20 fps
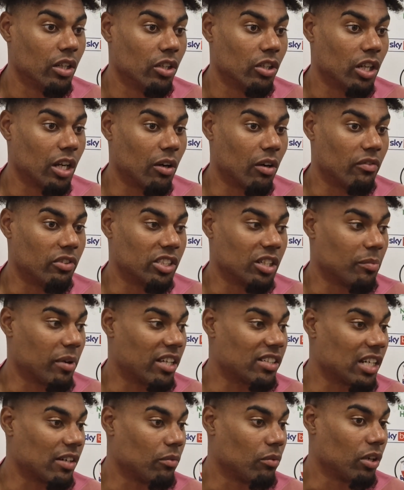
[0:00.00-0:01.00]
Obviously it
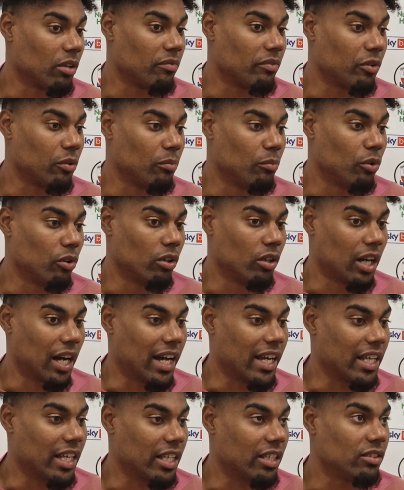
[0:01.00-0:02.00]
makes everyone feel more
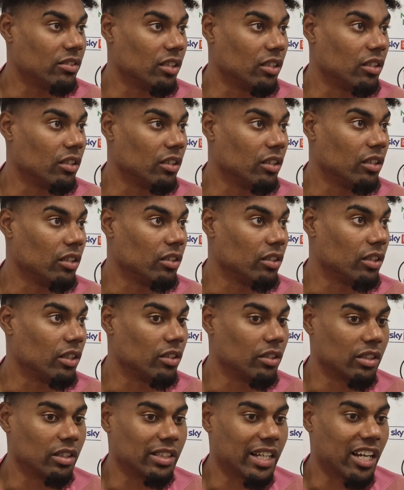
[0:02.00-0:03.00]
at ease and
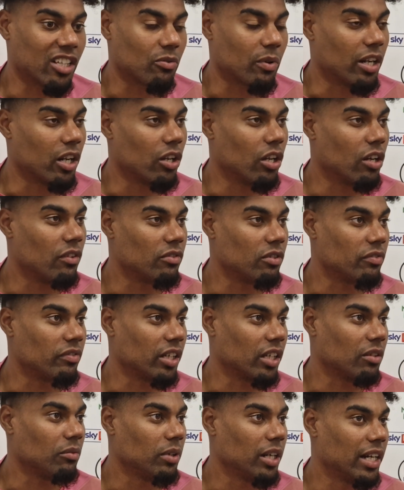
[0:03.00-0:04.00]
takes away the nerves, I
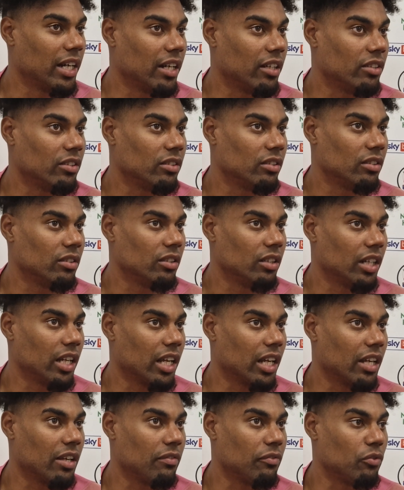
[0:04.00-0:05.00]
think, where
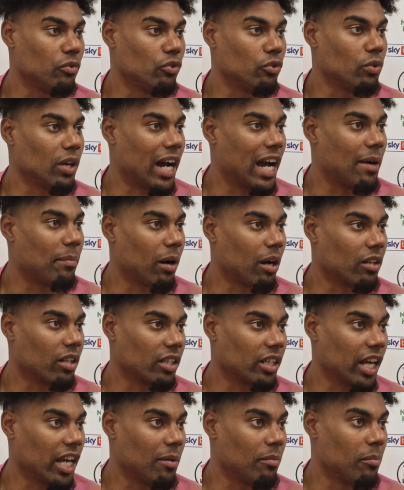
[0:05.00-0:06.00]
if you do hype up the
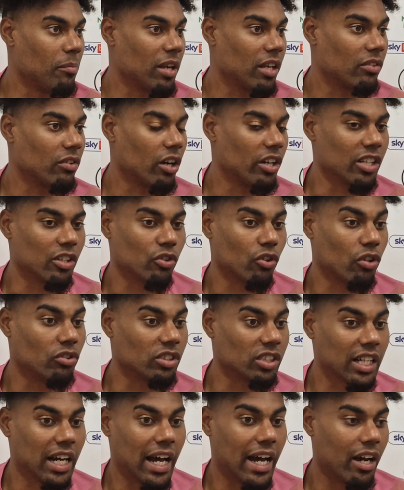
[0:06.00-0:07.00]
game and make it's on
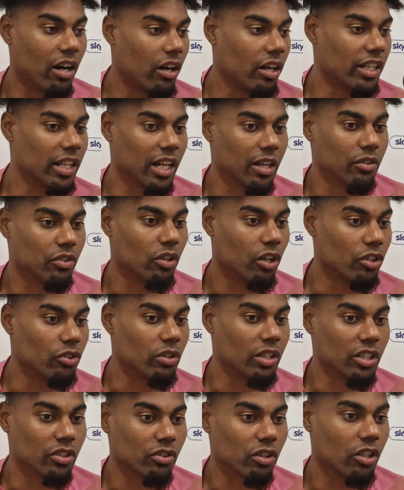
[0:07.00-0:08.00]
Sky, you've got to do
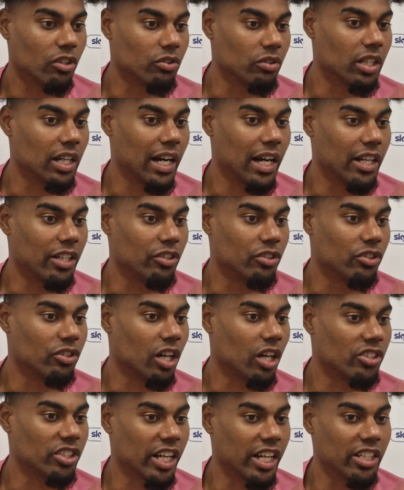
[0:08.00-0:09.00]
this, got to do that, and you
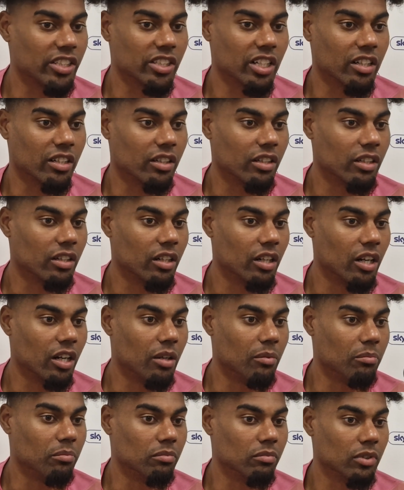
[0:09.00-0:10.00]
start changing,
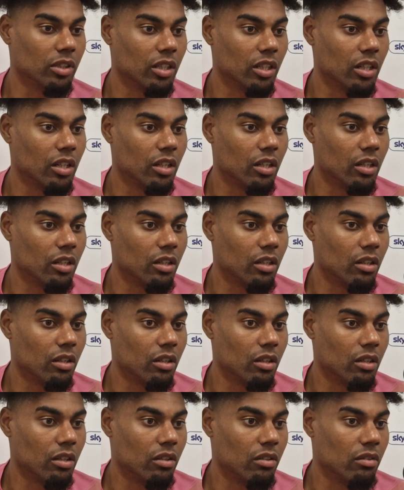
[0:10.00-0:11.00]

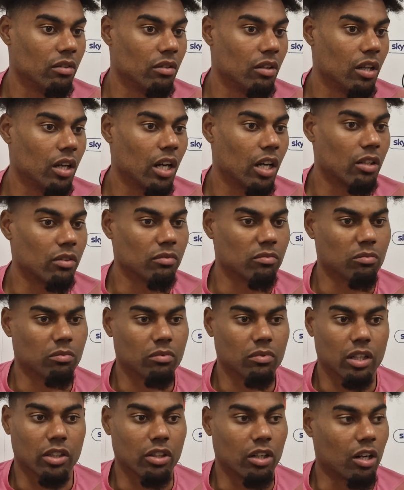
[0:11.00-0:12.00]
I
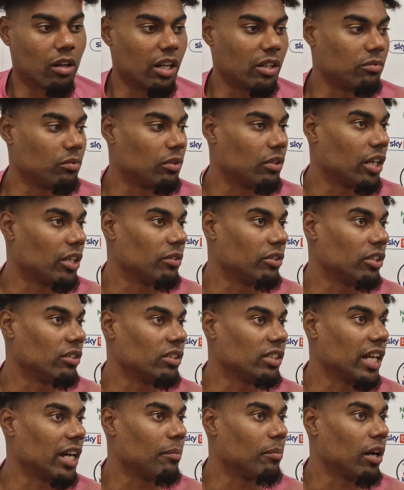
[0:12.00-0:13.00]
don't know how you would
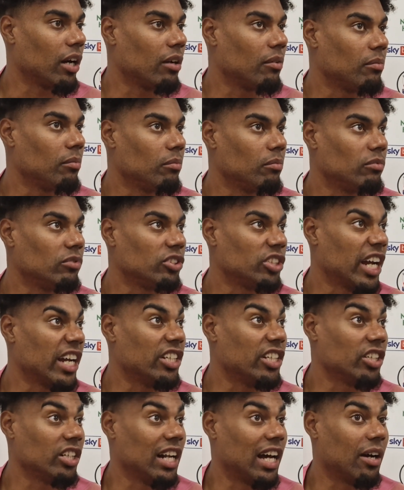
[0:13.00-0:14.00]
say it, but
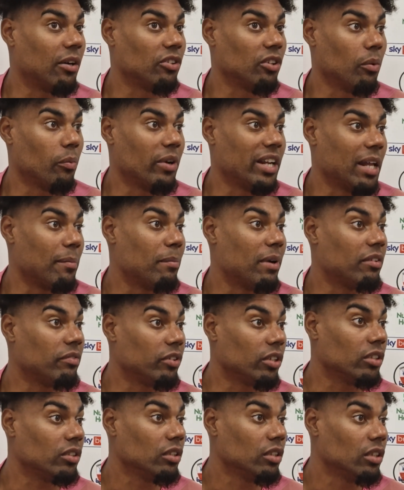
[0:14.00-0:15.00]
changing the winning
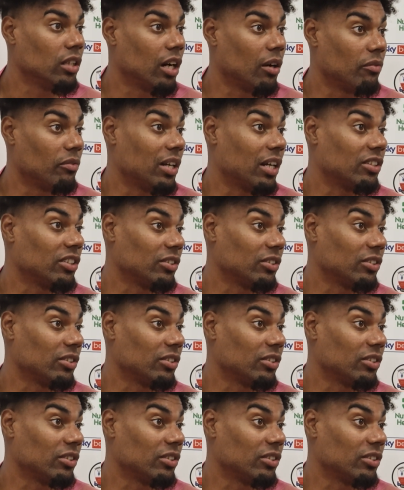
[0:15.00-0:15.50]
method of